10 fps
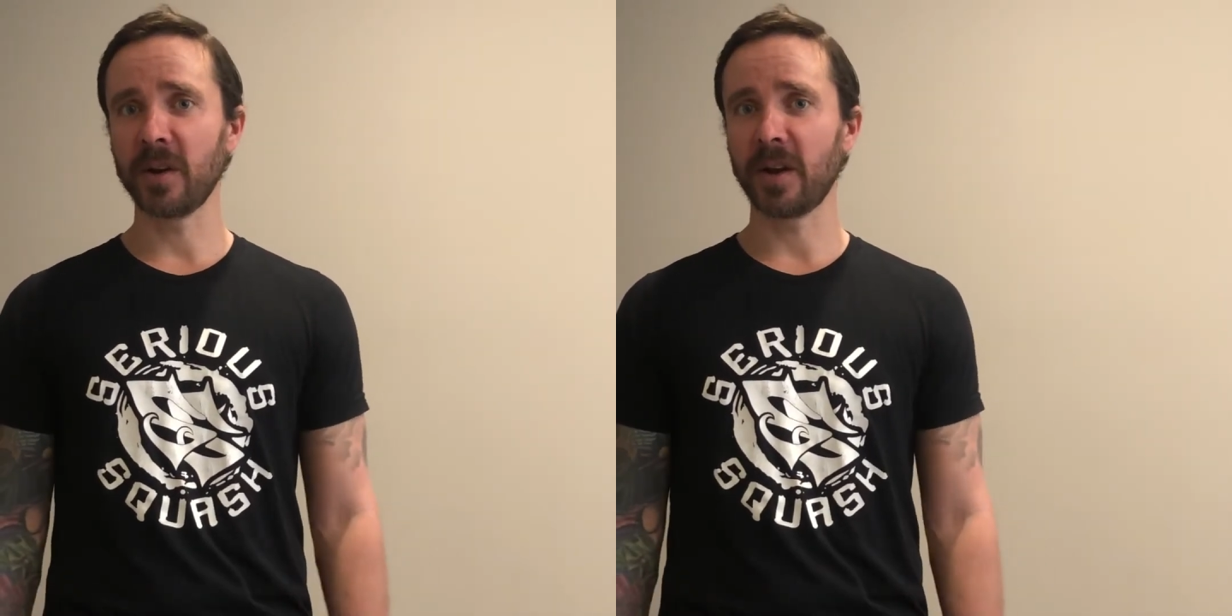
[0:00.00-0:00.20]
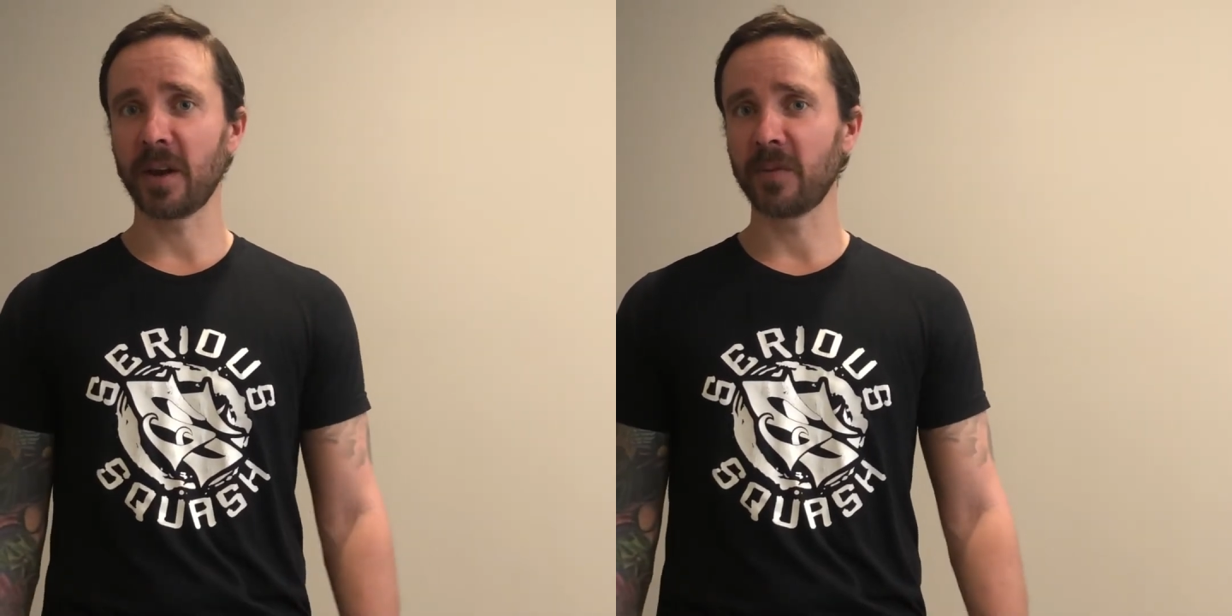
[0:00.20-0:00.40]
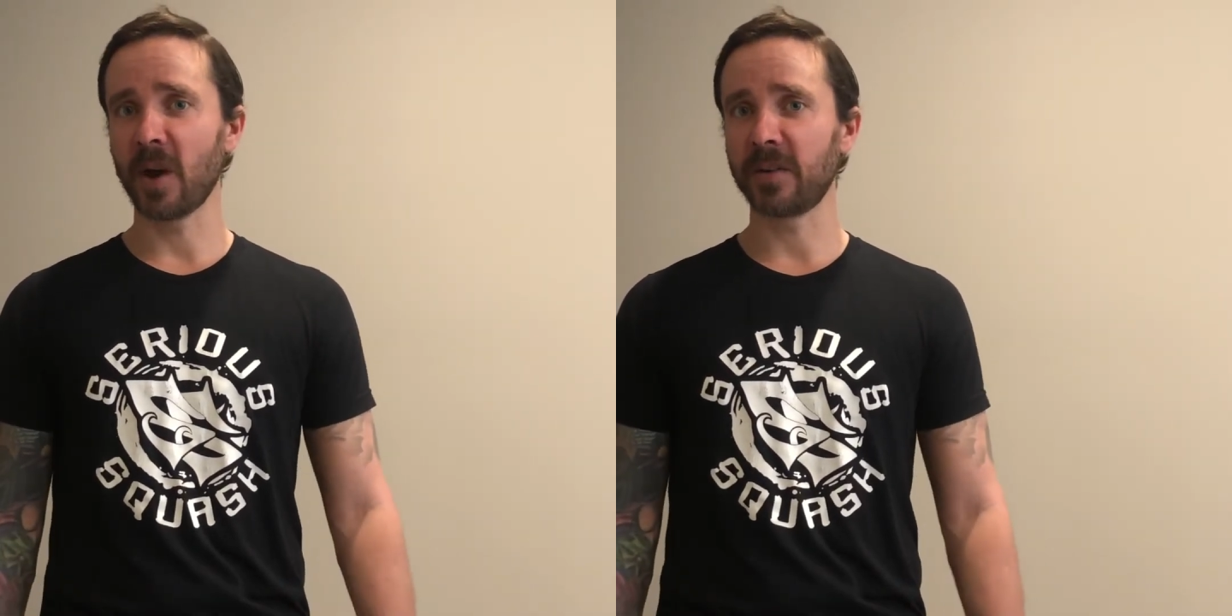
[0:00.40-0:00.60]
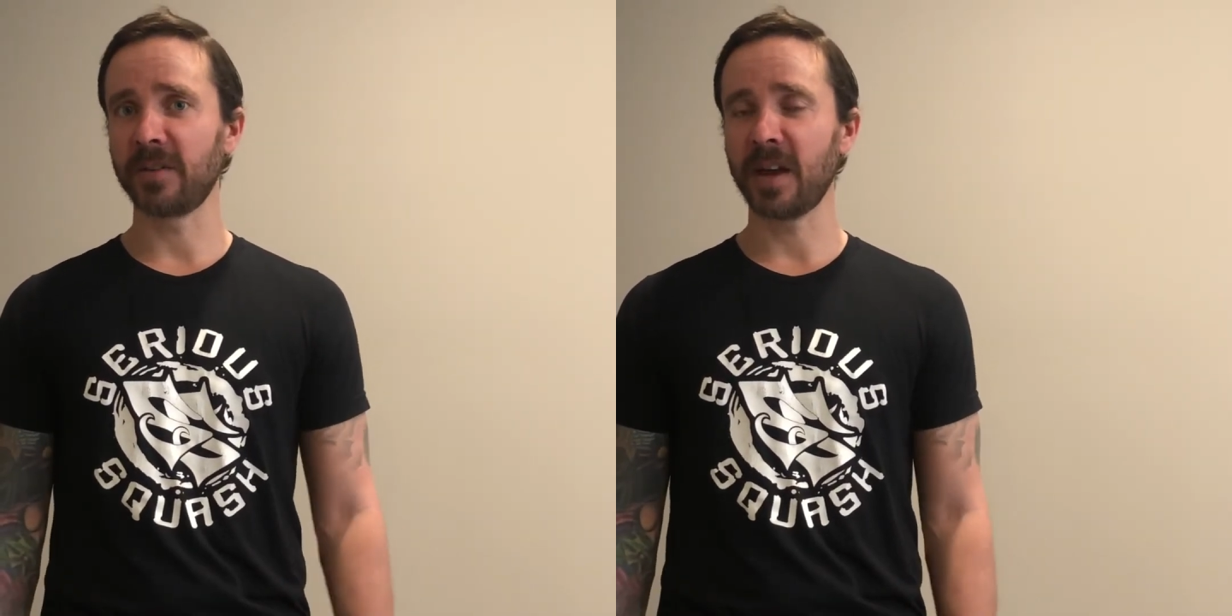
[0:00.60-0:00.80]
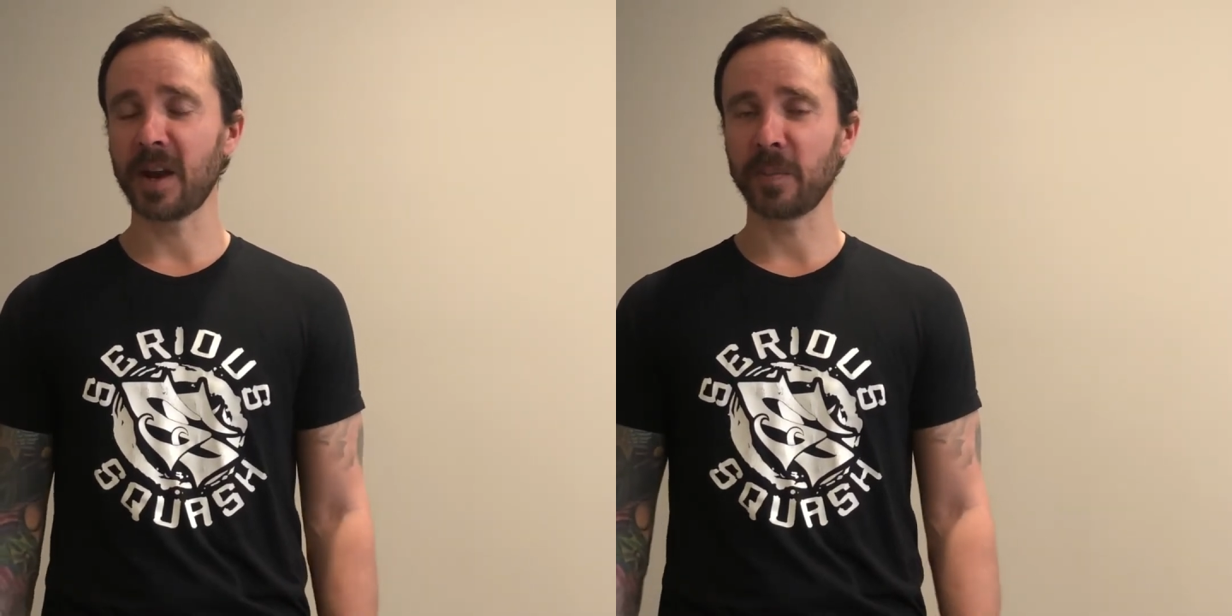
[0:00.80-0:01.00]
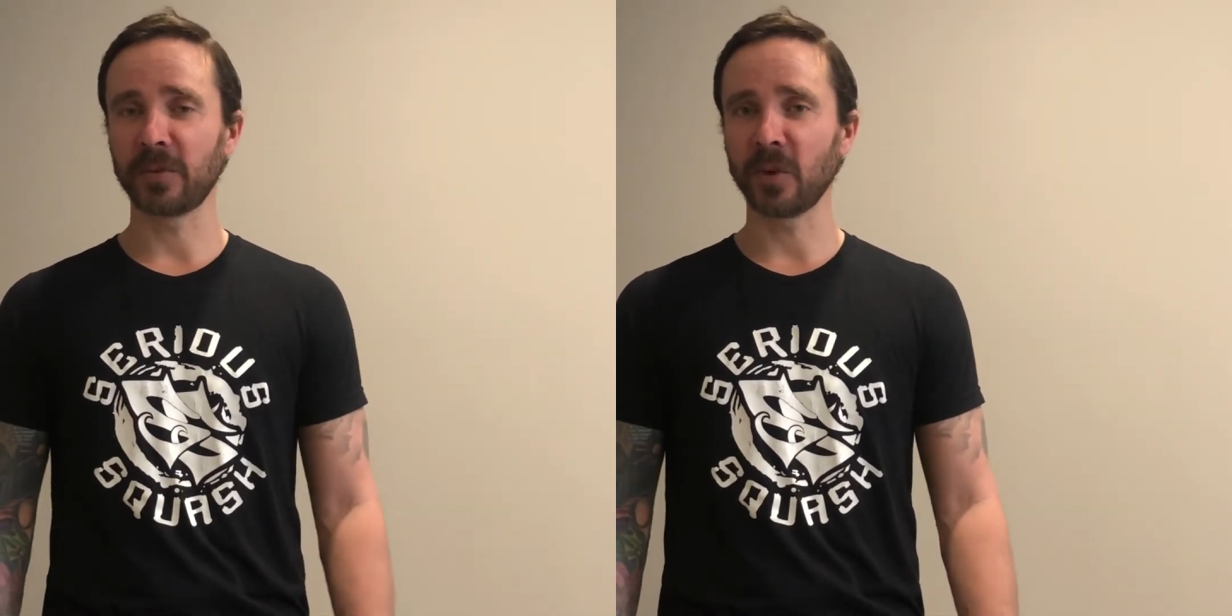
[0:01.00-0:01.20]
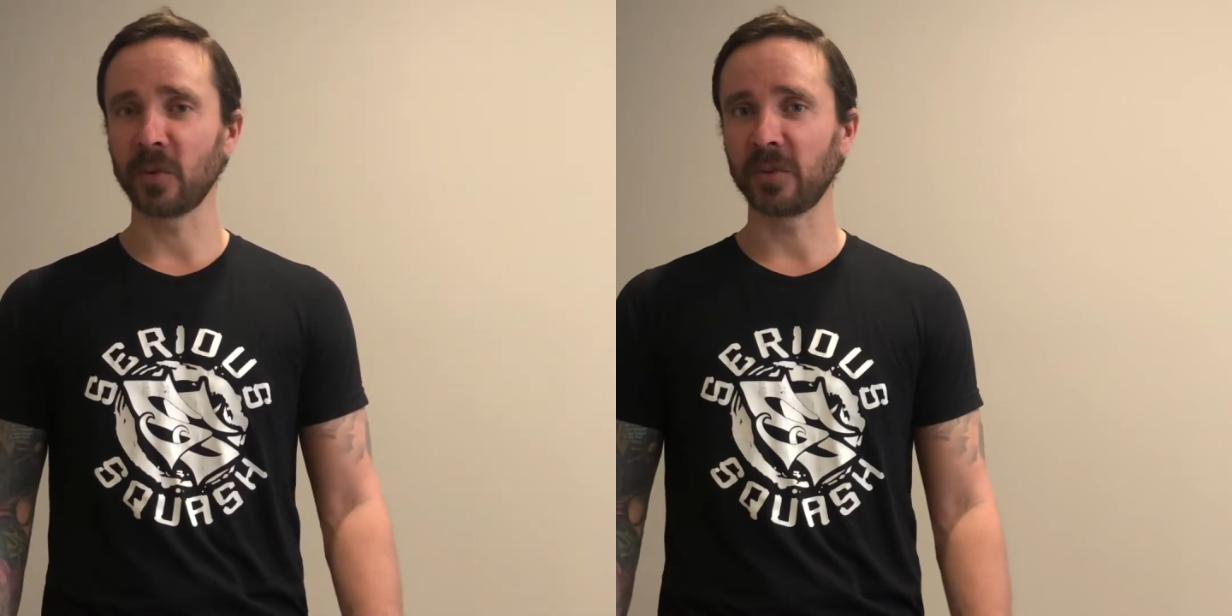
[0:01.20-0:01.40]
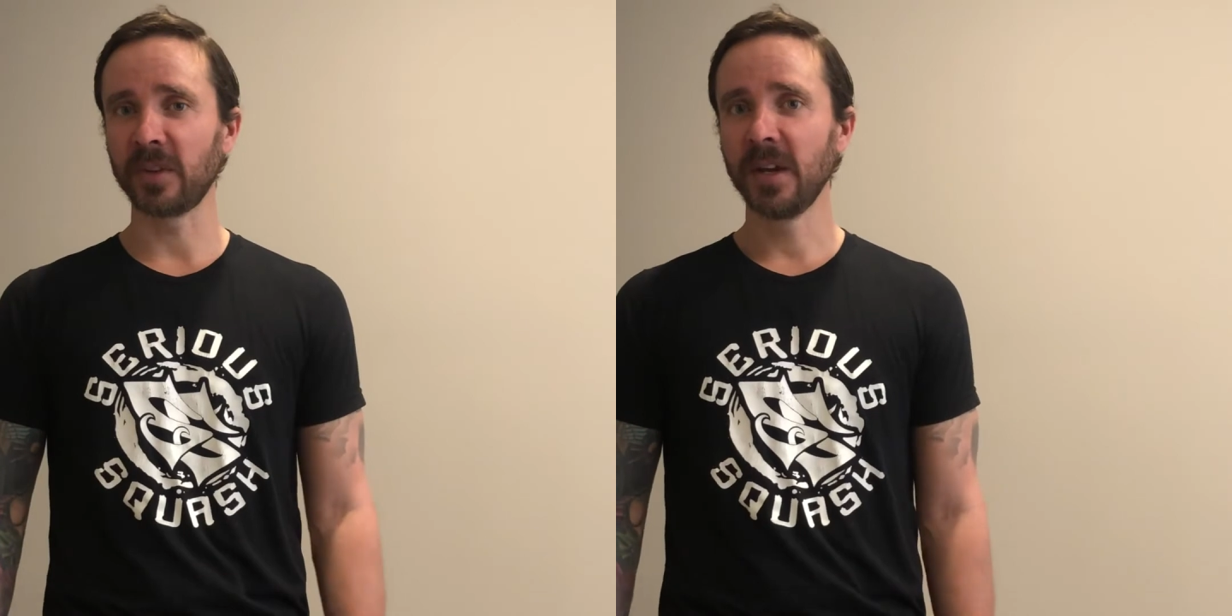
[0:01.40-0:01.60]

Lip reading: and I got to 10 episodes.